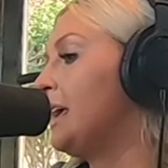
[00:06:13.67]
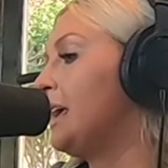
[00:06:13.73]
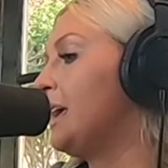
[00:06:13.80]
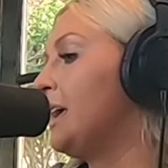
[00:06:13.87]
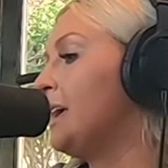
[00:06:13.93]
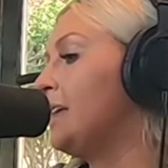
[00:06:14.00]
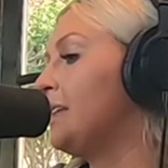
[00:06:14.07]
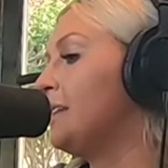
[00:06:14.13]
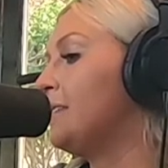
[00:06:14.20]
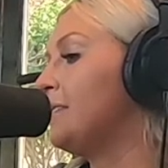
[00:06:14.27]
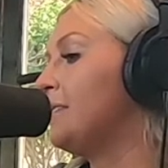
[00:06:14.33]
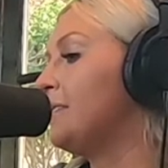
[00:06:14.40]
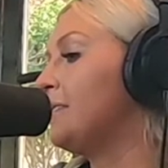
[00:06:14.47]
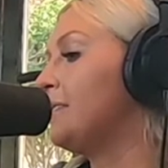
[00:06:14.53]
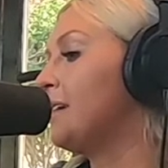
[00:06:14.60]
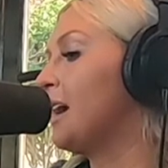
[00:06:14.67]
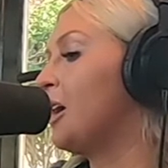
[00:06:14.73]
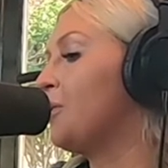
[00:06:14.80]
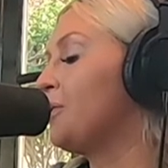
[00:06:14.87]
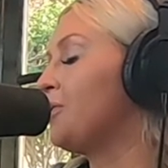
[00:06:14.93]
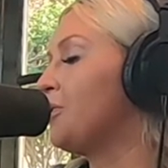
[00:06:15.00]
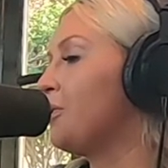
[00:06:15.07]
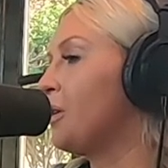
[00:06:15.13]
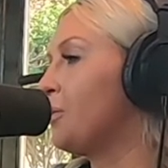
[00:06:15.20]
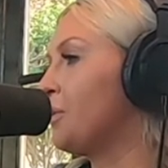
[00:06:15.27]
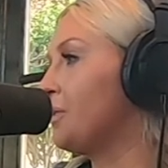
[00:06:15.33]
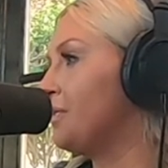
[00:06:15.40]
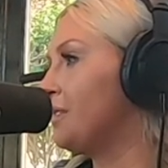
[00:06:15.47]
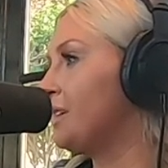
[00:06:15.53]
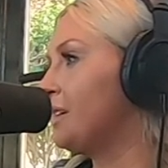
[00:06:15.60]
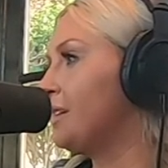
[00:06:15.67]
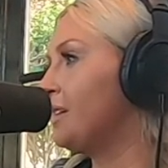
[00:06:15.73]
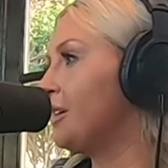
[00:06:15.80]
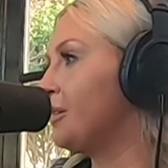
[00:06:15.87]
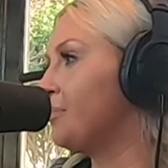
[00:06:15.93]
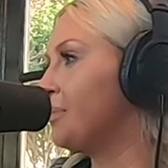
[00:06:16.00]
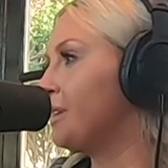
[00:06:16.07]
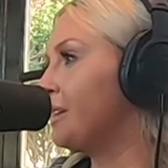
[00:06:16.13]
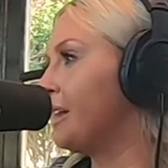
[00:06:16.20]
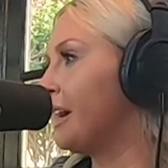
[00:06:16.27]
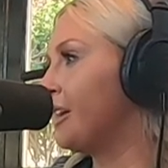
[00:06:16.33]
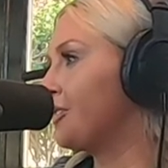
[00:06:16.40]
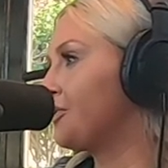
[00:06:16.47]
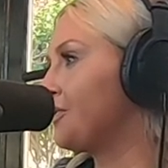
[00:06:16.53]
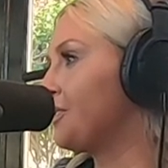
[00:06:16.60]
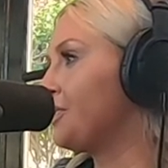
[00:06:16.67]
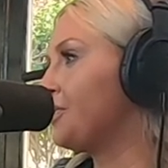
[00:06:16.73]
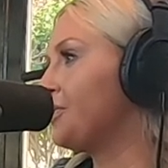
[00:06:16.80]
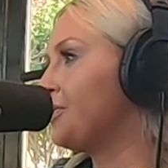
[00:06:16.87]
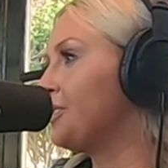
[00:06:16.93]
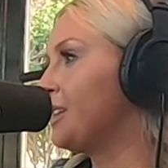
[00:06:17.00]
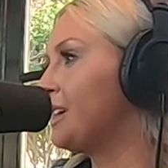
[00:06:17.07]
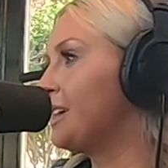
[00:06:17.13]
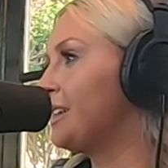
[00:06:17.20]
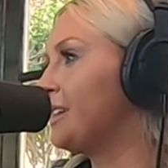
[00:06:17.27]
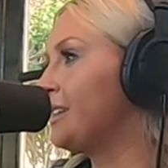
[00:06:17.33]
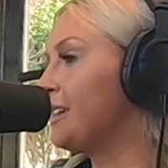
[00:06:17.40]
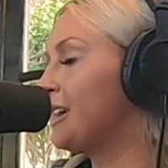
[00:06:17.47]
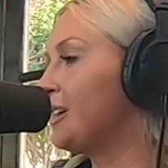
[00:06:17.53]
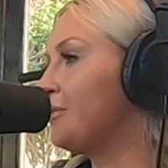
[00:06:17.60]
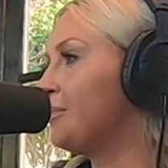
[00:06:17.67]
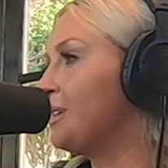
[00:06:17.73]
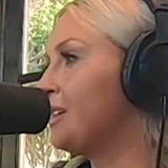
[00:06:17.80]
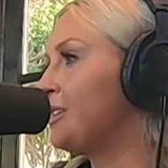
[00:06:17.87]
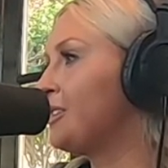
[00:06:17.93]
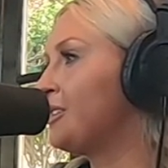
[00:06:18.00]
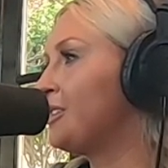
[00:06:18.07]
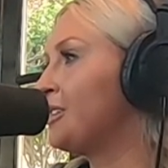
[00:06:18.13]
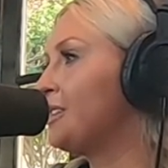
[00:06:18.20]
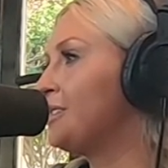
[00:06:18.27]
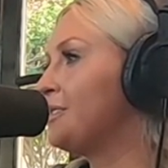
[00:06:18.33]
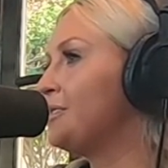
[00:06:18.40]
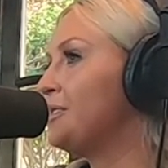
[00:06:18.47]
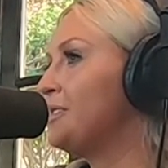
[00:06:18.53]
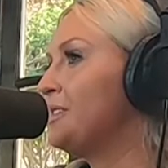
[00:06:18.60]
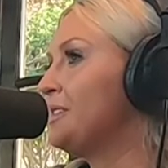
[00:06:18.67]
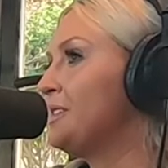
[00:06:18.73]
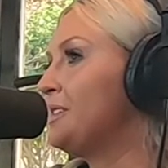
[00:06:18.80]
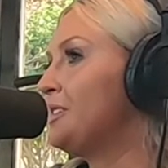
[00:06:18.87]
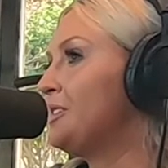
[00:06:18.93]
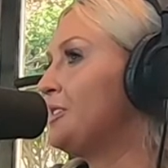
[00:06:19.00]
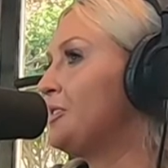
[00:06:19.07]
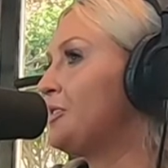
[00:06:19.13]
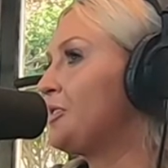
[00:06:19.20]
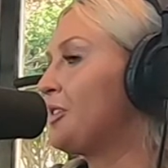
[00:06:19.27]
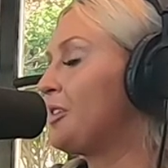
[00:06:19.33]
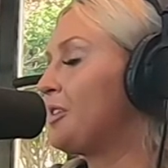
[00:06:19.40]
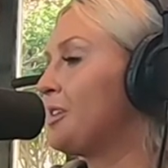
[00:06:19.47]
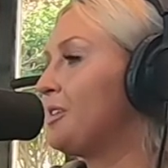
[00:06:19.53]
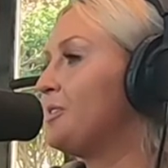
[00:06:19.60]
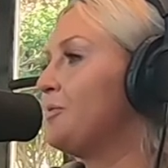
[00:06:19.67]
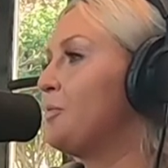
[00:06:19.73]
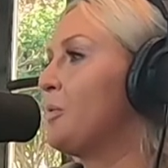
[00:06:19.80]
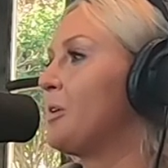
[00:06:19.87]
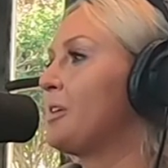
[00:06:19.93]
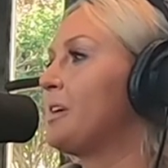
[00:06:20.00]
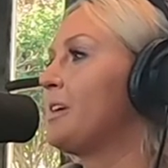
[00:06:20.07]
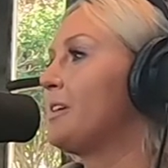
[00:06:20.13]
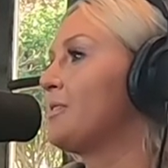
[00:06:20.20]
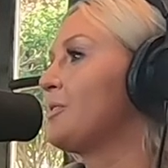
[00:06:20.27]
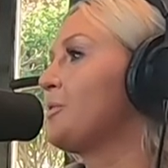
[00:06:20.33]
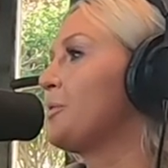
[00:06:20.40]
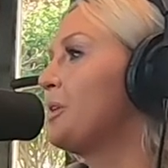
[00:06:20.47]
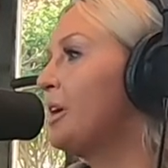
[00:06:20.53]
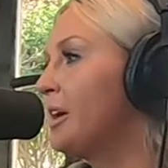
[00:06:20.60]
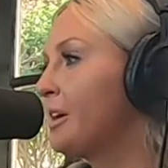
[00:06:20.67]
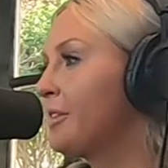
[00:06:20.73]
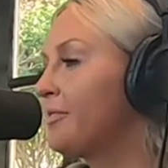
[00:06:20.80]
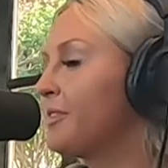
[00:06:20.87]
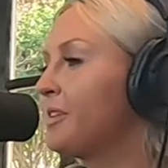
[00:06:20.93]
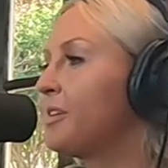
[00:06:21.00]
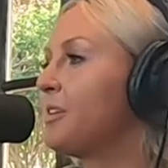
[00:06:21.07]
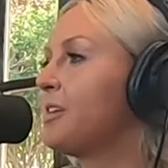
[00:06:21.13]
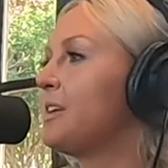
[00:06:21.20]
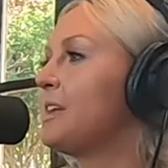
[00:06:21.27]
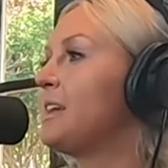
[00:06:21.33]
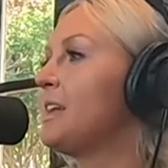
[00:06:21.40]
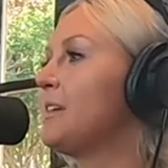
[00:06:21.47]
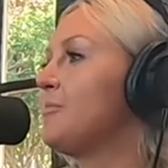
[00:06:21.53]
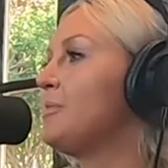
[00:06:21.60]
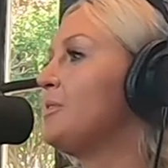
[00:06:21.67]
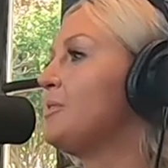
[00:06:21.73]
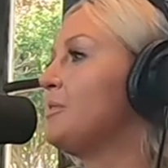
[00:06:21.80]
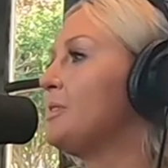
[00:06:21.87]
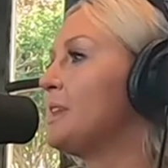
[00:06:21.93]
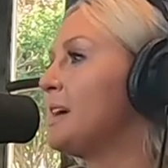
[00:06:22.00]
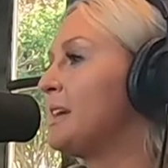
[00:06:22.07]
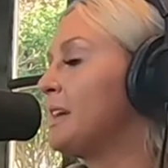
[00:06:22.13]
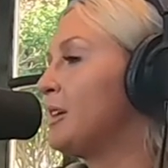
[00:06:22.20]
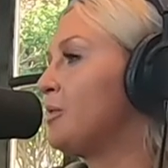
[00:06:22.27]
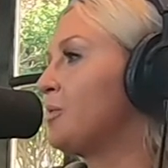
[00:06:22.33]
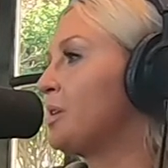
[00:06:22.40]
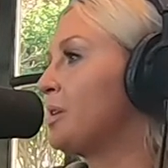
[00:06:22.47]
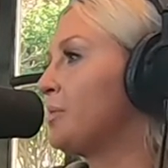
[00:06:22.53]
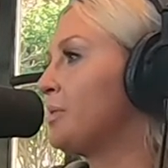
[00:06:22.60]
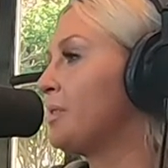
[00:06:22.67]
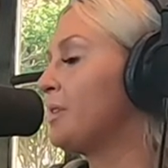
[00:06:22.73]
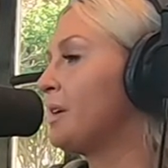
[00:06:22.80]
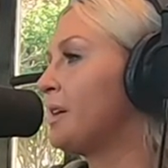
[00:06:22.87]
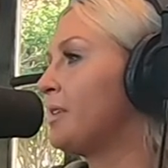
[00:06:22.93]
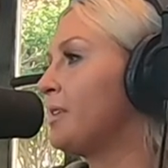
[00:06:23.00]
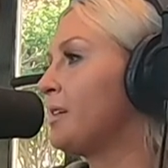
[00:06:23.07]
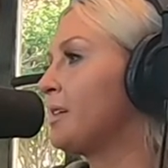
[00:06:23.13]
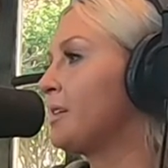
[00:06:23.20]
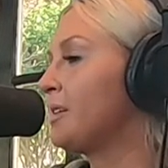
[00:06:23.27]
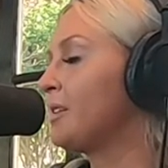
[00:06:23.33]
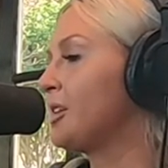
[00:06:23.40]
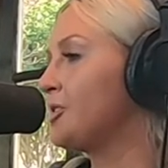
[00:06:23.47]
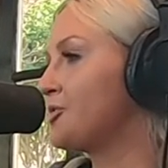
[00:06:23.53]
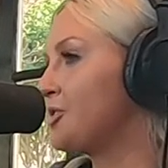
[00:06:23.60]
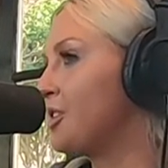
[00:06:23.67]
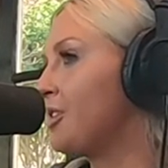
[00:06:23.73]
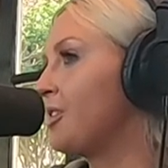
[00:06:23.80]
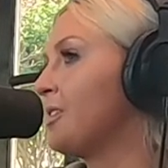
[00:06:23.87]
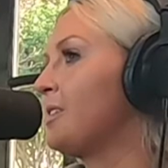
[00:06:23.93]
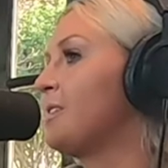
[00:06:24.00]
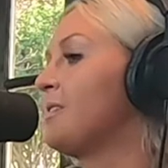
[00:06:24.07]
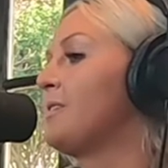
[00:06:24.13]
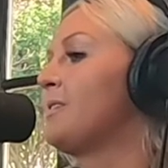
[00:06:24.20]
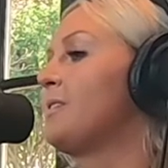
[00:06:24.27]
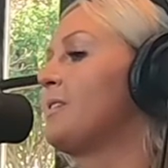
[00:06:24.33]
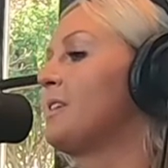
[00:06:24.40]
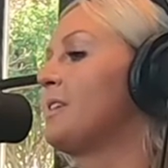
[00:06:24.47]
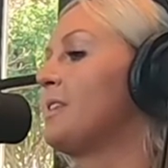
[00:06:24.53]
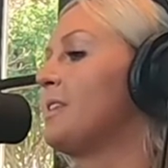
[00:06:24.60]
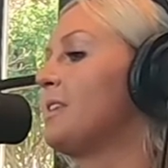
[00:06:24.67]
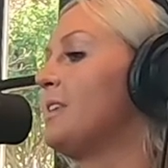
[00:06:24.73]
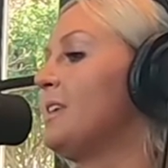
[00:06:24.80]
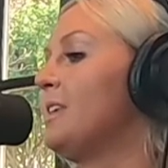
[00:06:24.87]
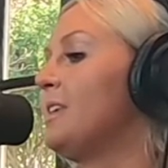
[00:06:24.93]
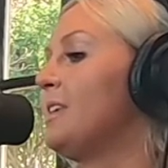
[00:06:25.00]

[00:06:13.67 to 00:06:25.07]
And I always knew I wanted to end up in Nashville and came here and started working as a choreographer. And I've been doing that now, working with a lot of the country artists and